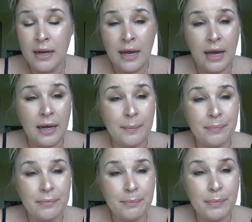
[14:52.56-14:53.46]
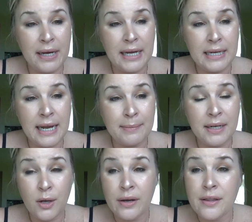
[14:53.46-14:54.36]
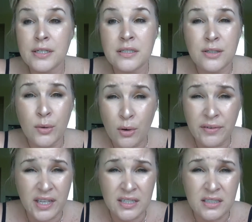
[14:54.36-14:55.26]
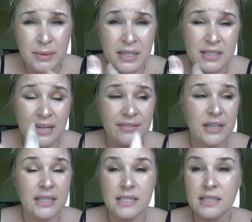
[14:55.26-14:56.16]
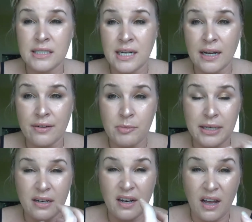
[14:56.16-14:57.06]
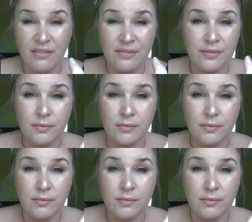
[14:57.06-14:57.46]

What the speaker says: but I'm gonna go ahead and just throw it over this because I feel like this is not giving me enough